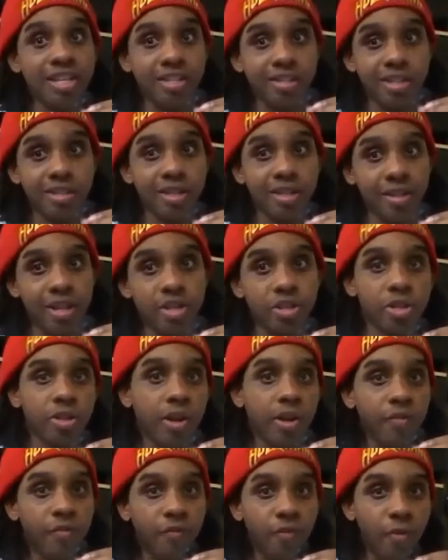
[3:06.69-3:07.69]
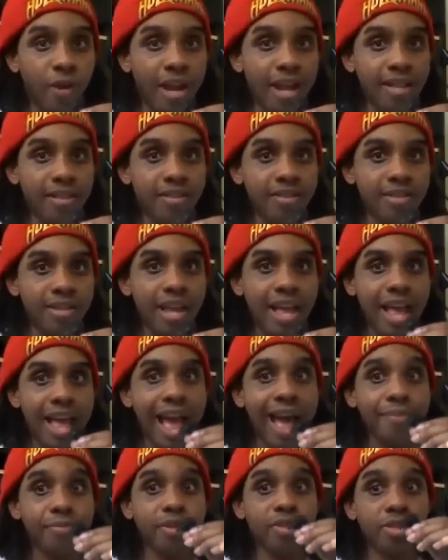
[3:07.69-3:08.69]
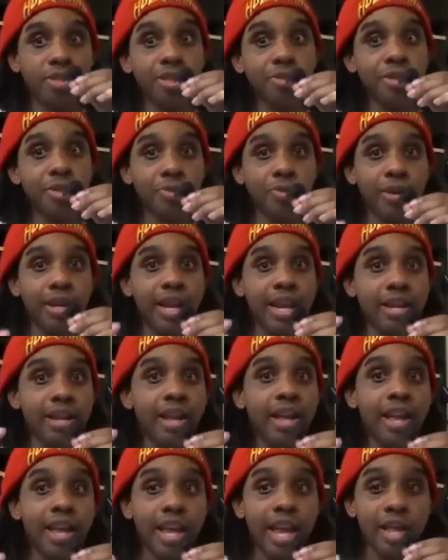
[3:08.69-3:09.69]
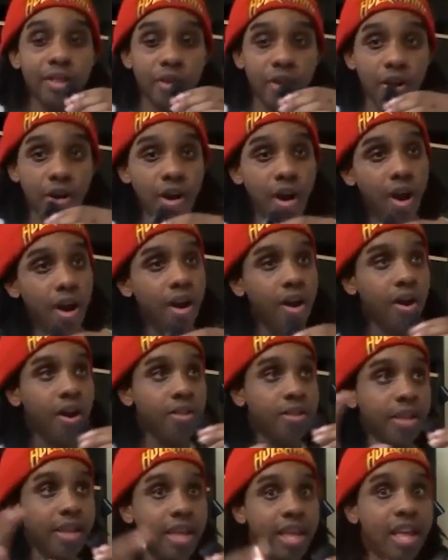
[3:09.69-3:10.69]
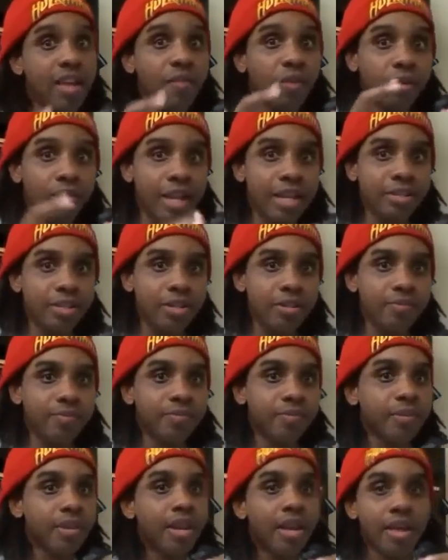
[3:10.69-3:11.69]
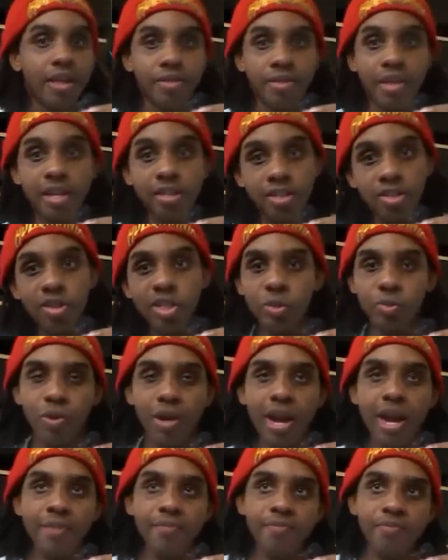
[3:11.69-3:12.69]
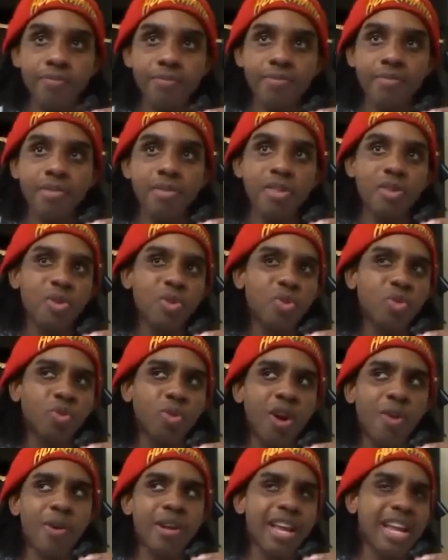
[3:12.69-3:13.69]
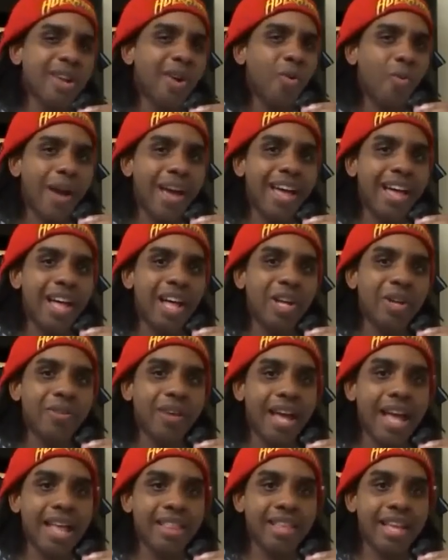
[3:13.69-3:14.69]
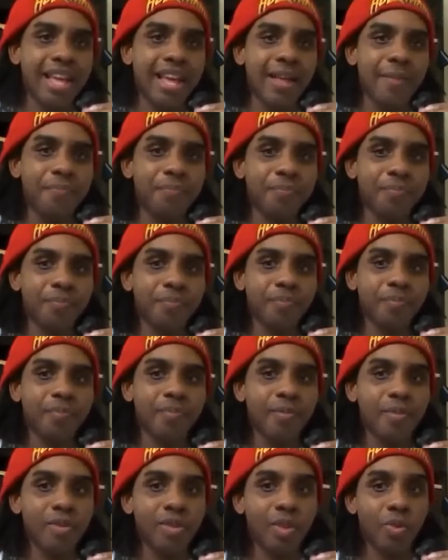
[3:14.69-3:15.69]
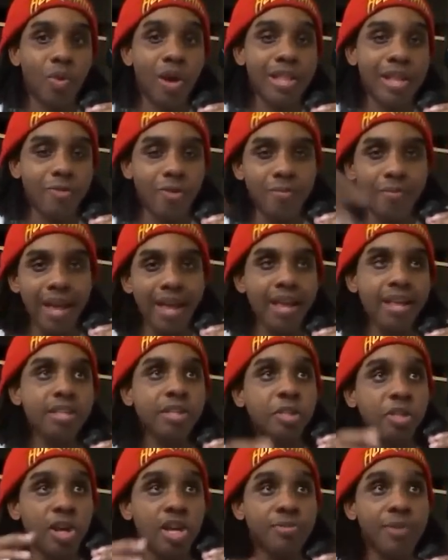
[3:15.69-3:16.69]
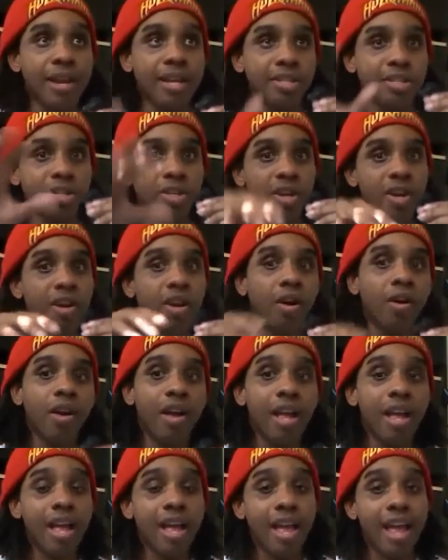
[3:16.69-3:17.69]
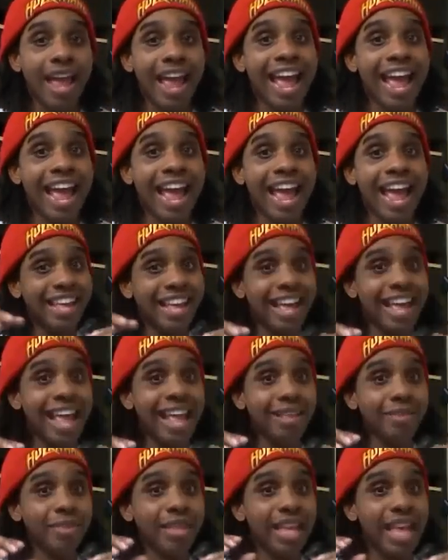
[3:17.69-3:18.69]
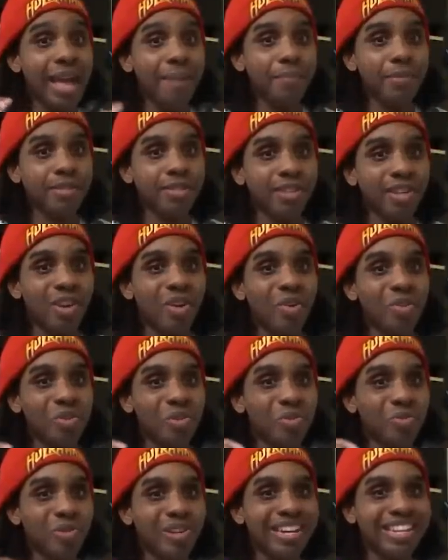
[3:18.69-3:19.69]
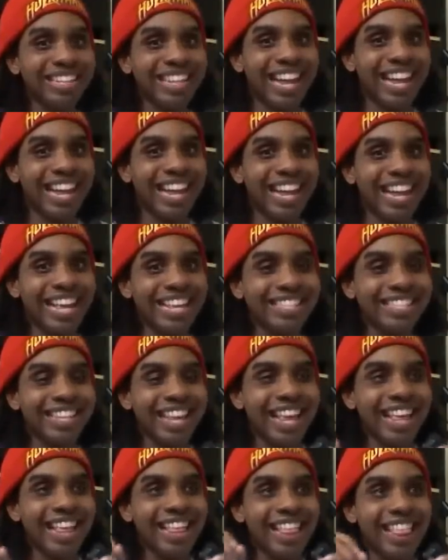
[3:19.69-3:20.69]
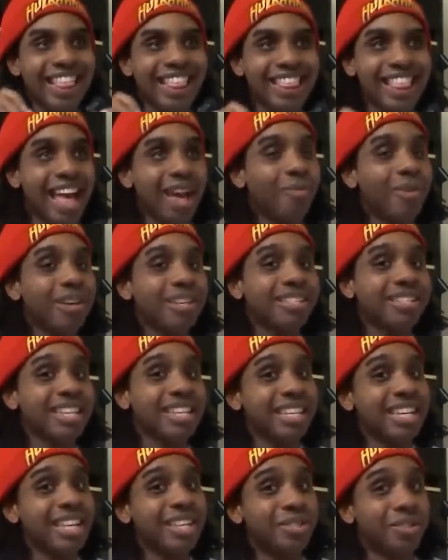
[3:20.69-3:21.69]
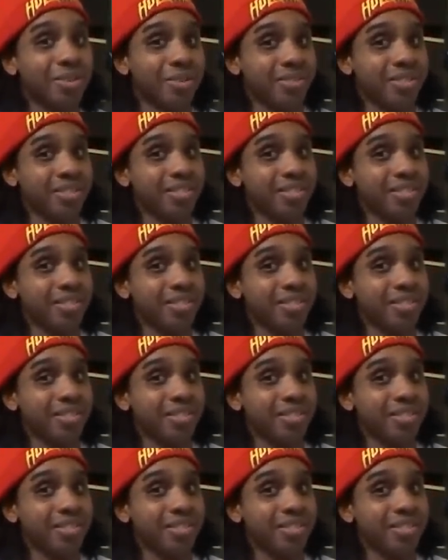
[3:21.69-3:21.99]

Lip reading: is still a lizard. Her friends have to choose between either her or the evil lizard. They choose one, throw it in a well, and then the one that remains turns back into the girl. At the end of the episode, you realize that was the lizard.